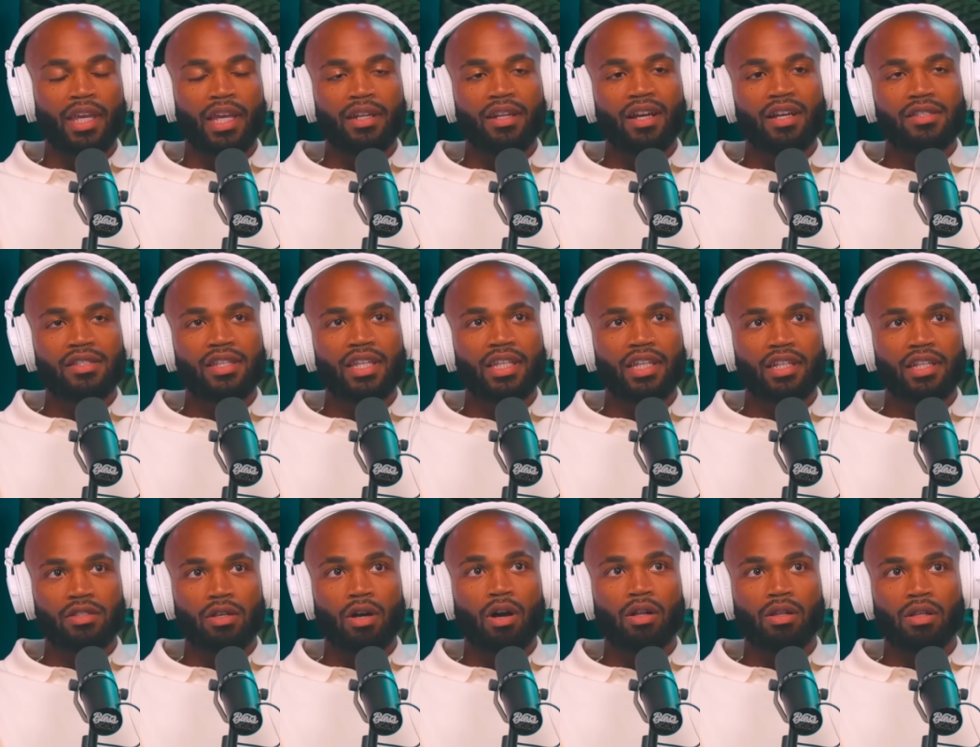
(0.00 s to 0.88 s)
And not saying
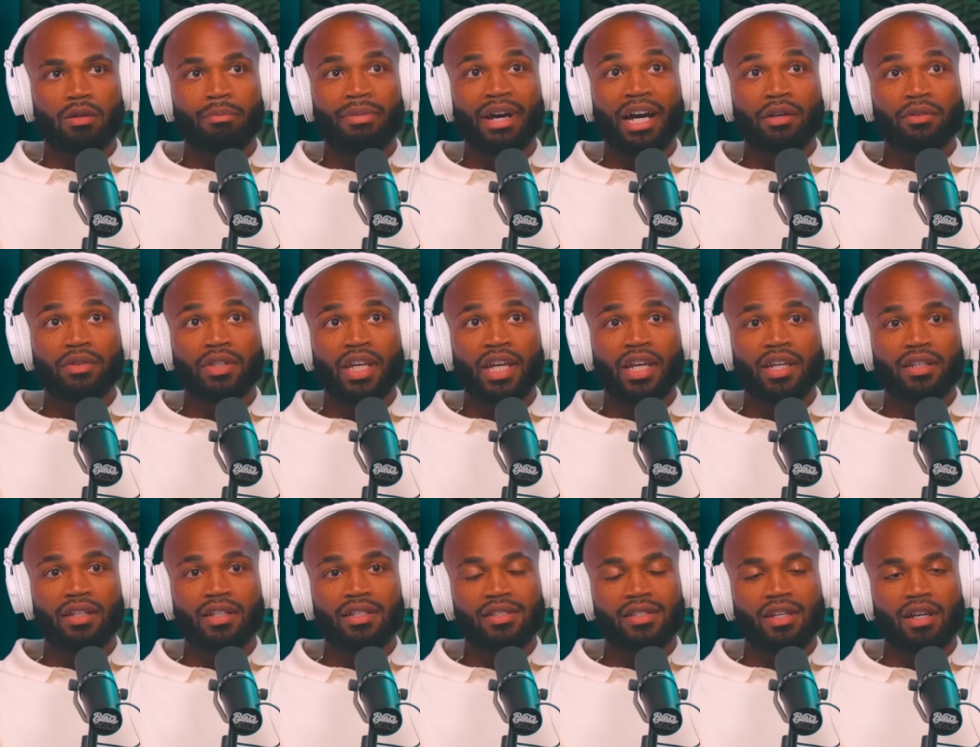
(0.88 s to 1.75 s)
it's all about that.
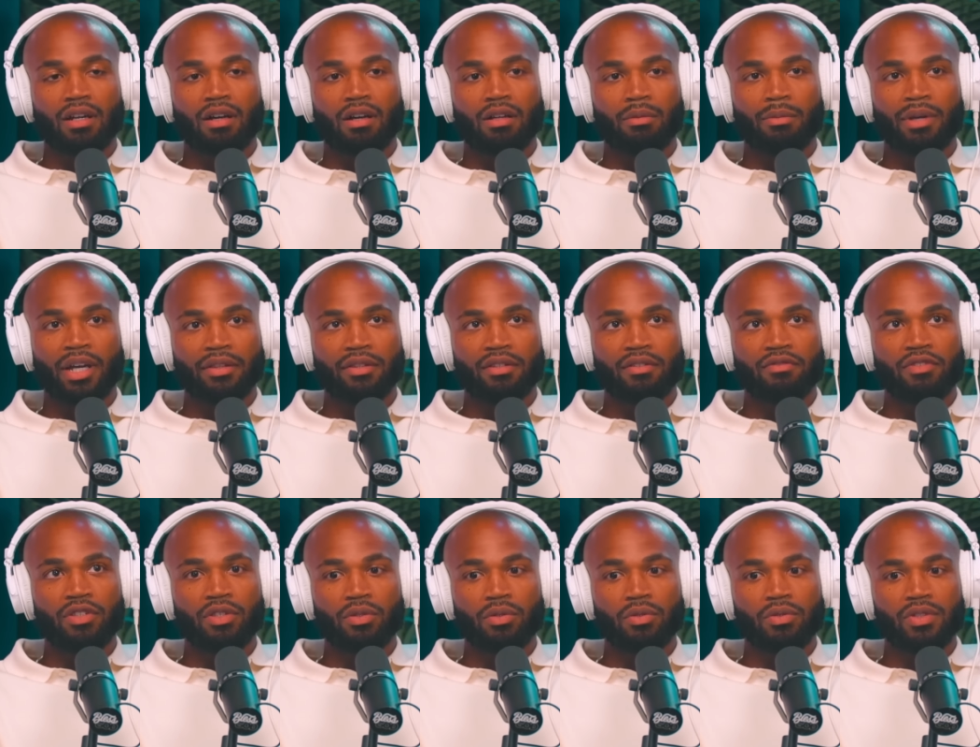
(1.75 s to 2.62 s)
It's not all about the
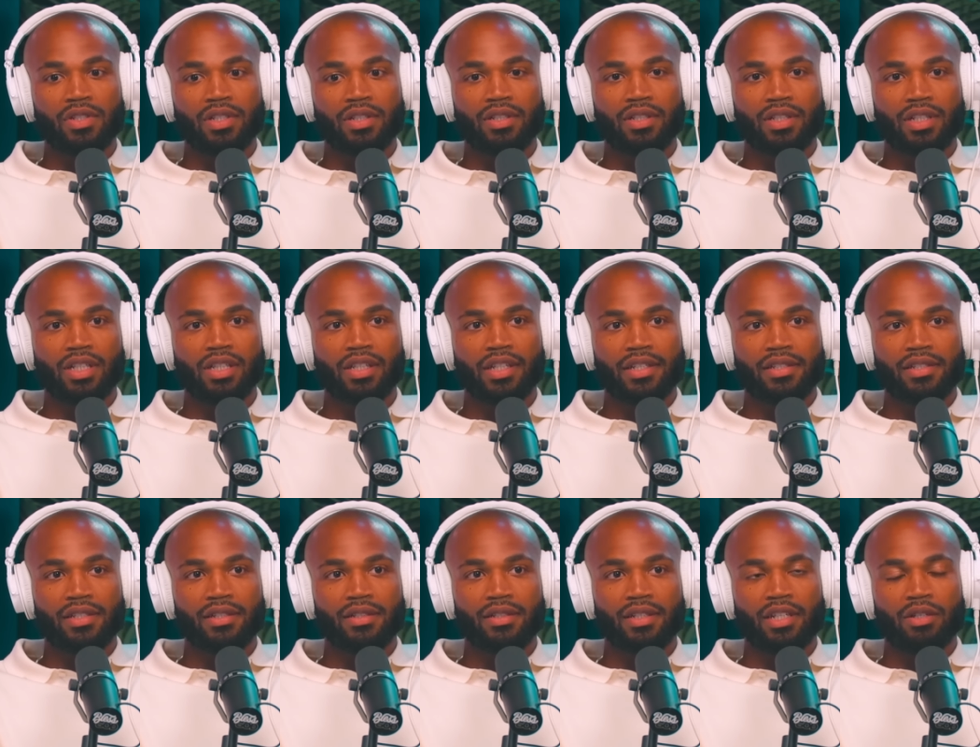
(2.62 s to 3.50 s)
views and the
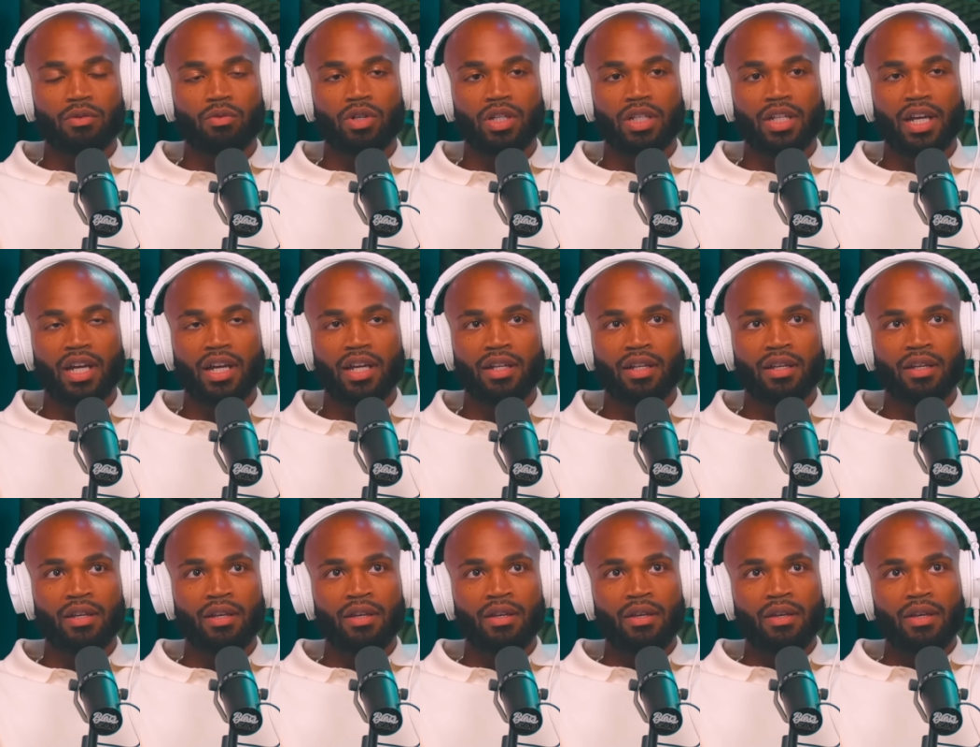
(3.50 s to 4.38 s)
clicks and, and whatnot.
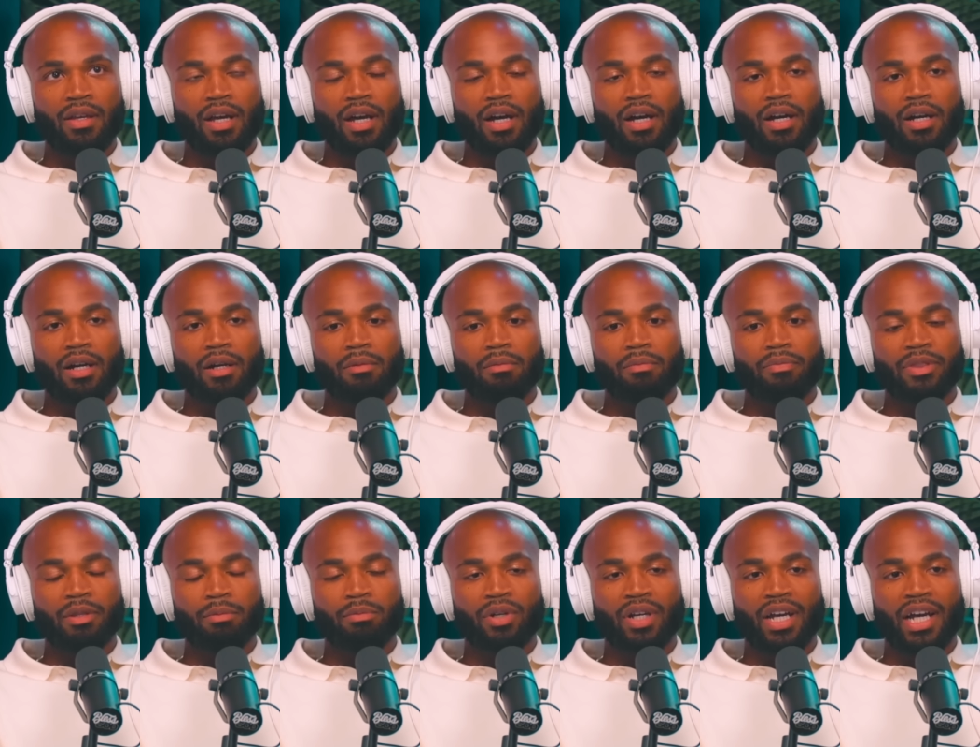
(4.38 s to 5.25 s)
Yeah. Um,
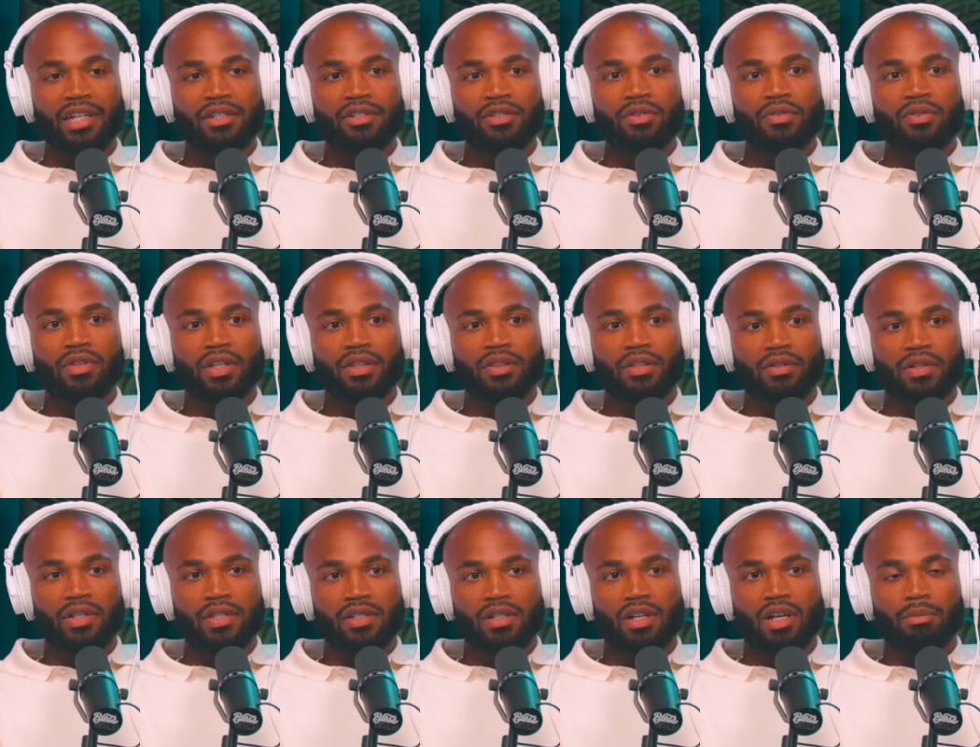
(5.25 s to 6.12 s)
but I do think
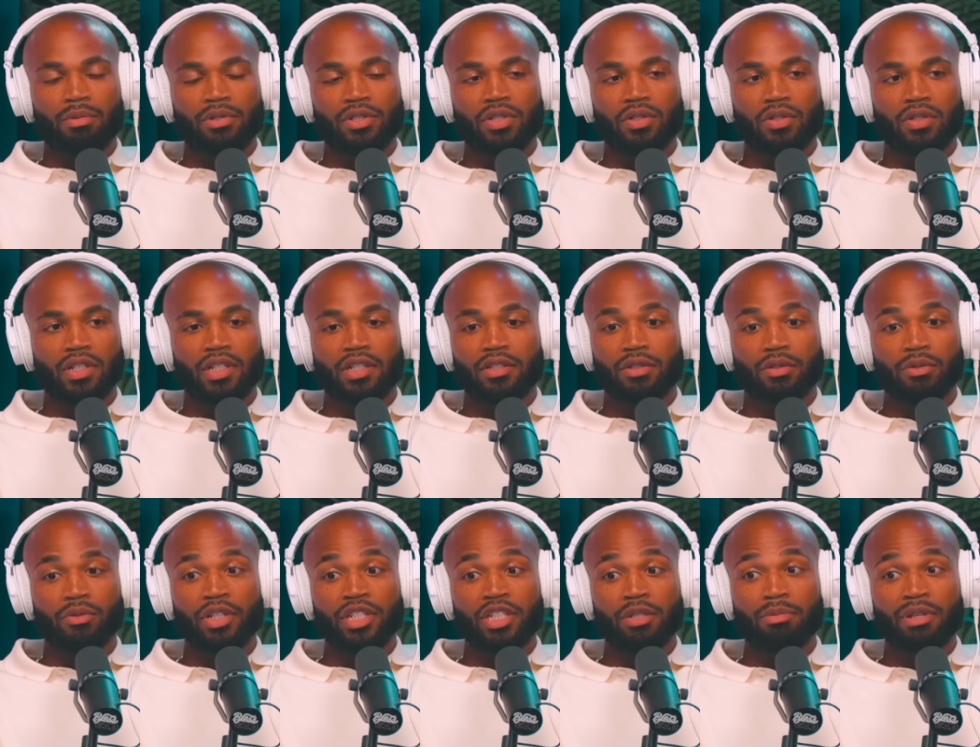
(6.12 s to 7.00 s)
there is an opportunity to
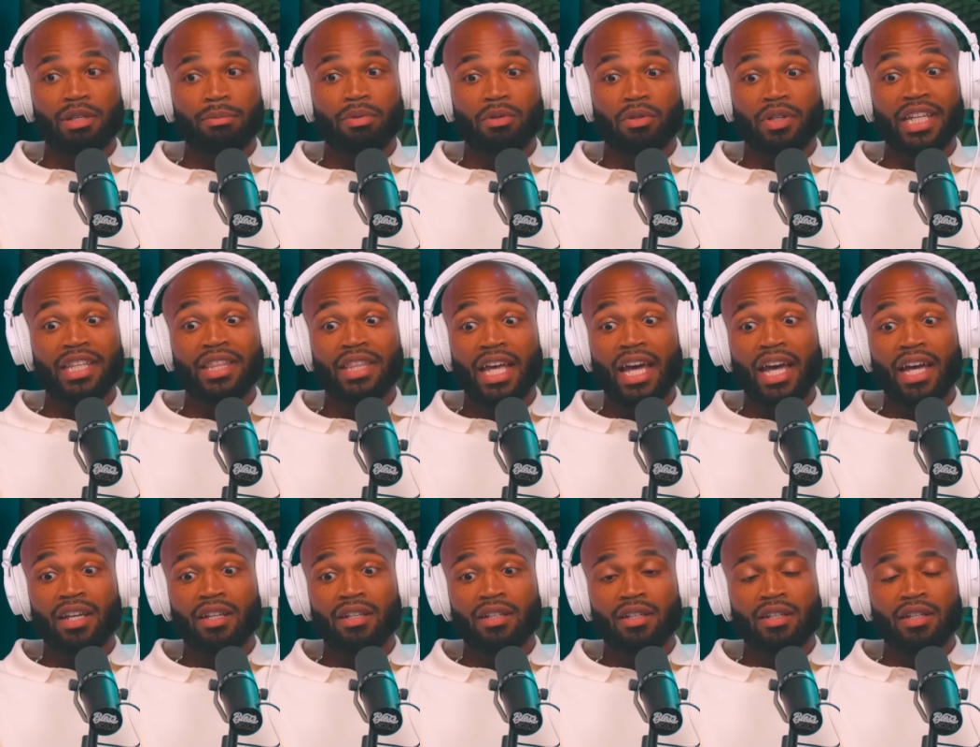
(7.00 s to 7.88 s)
reach people in
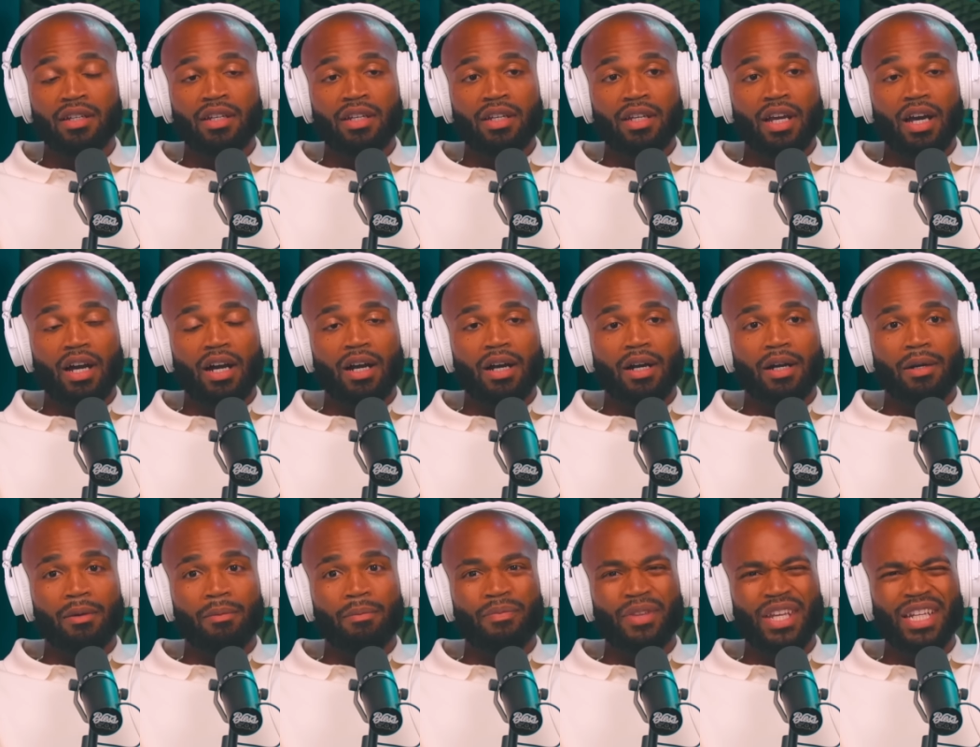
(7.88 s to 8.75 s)
that
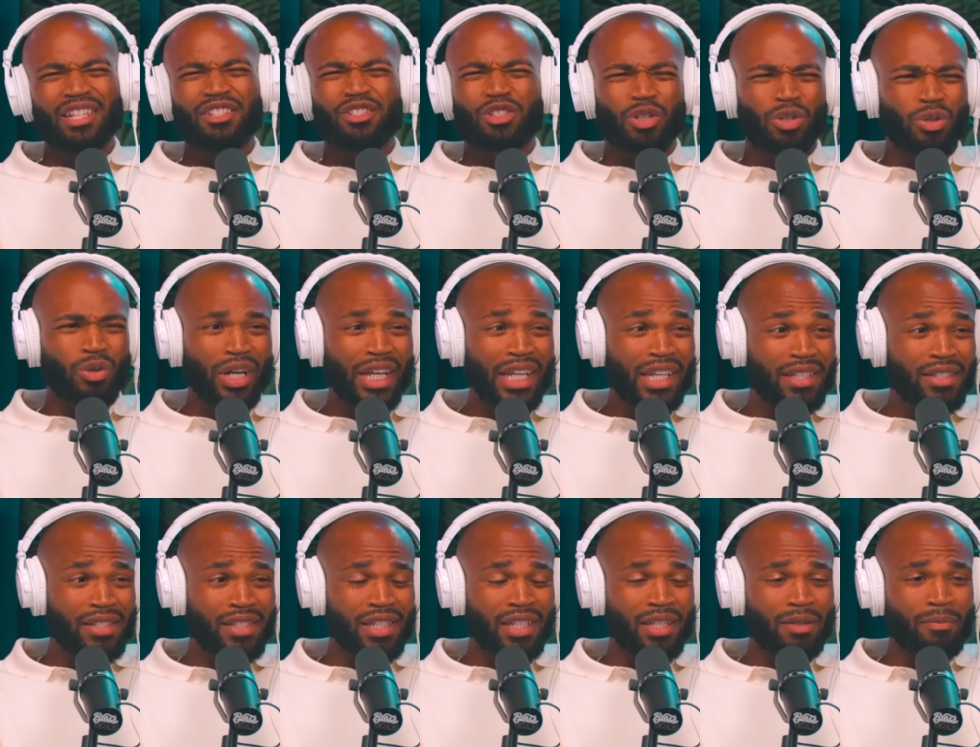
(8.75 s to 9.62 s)
um, and it's
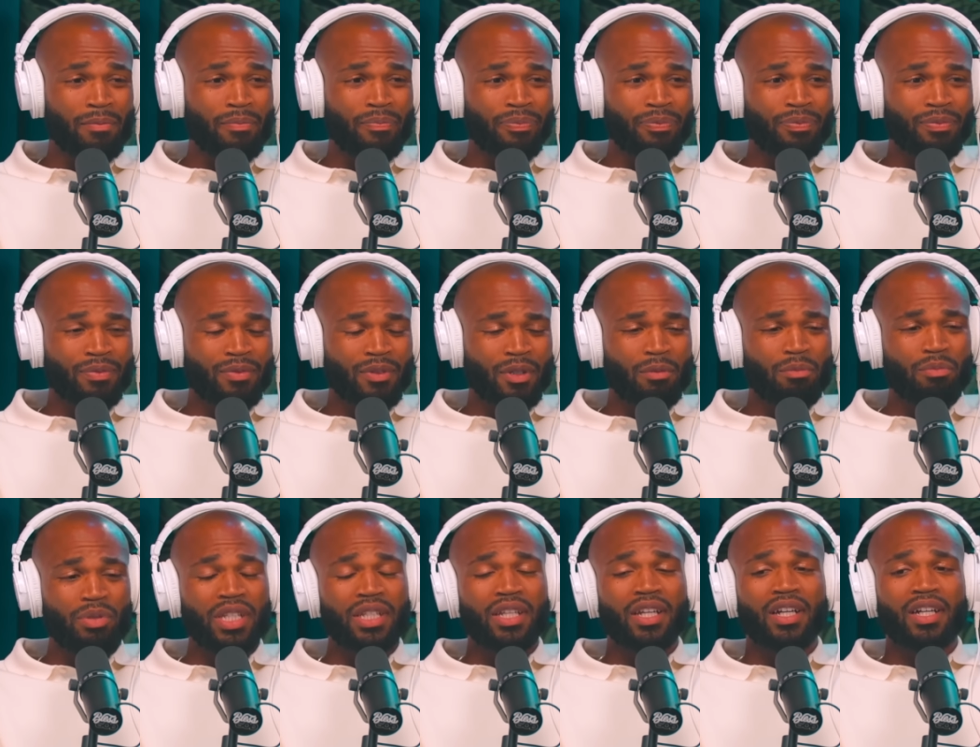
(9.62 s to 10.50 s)
crazy
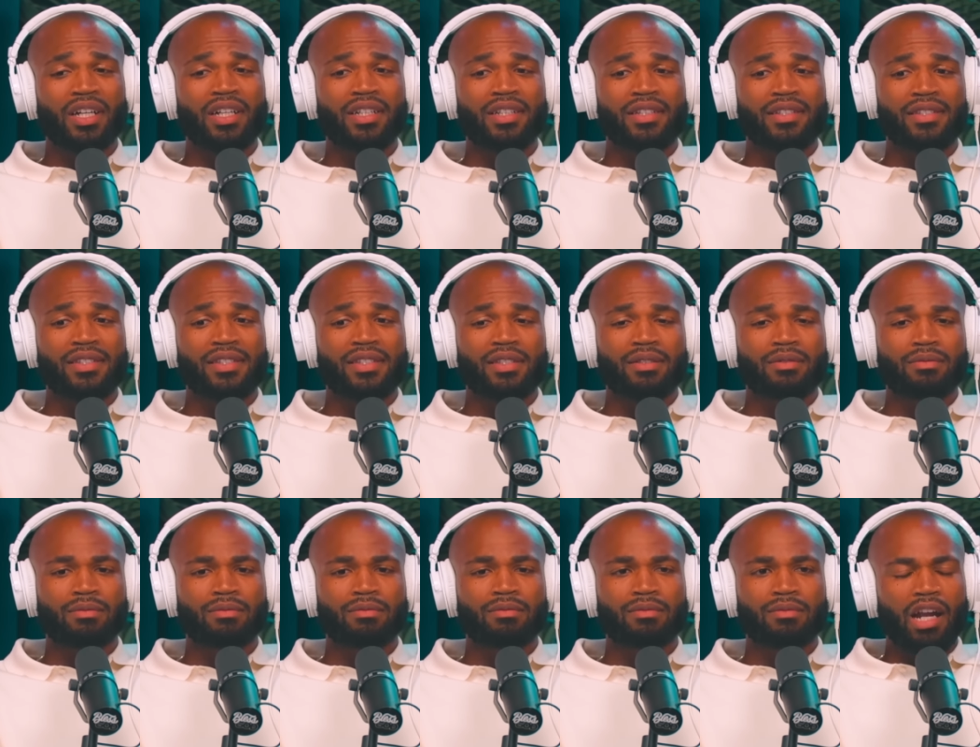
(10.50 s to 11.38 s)
because
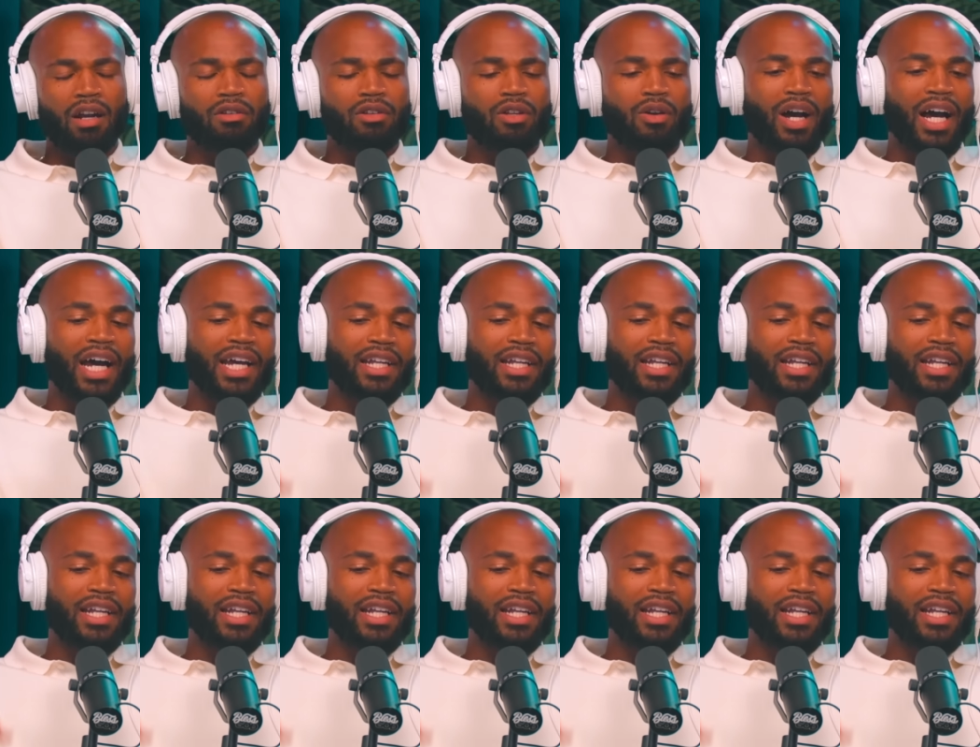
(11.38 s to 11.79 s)
I don't know.